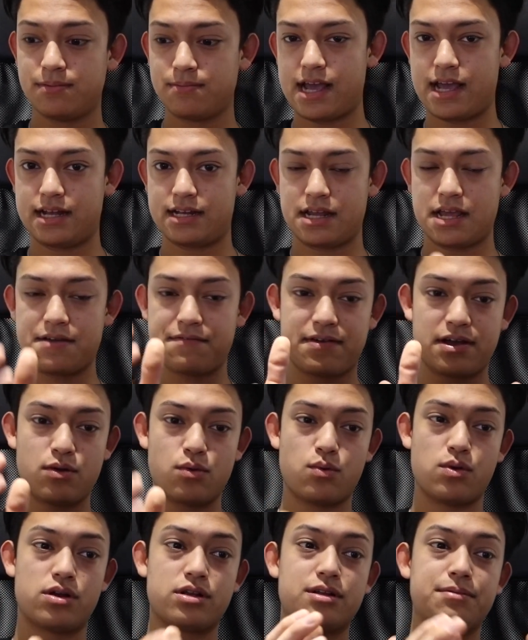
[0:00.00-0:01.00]
And if I
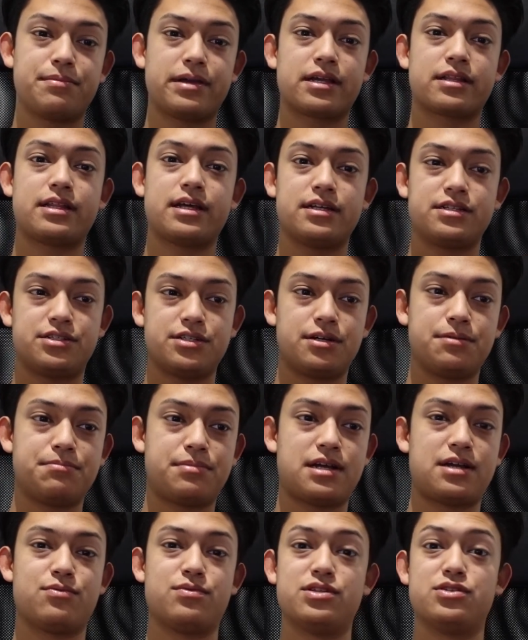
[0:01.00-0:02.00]
were to make that jump,
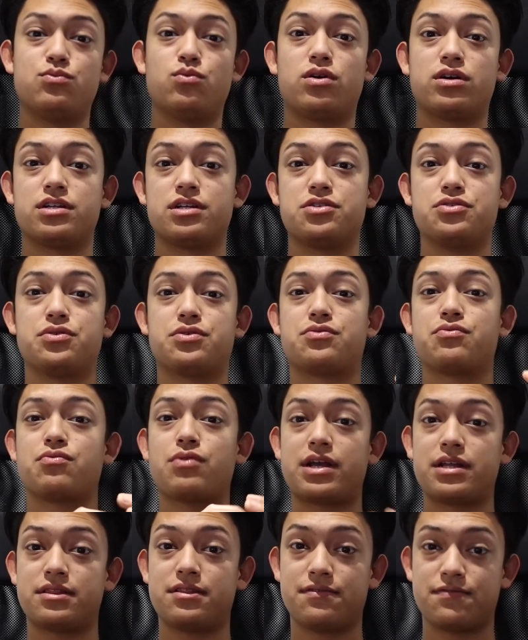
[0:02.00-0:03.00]
I would want to do it
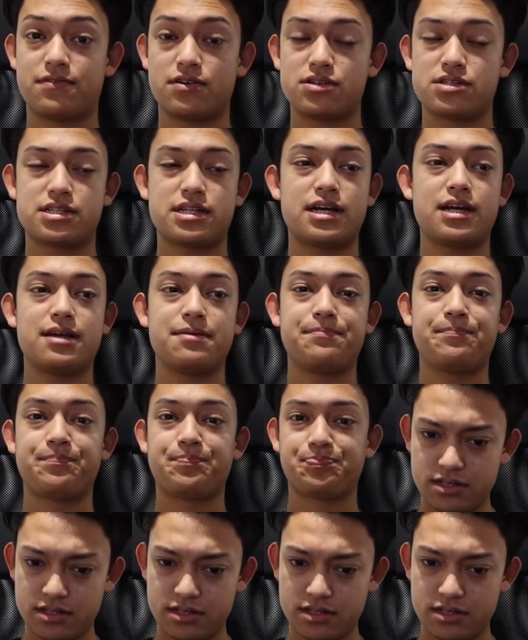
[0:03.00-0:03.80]
right the first time,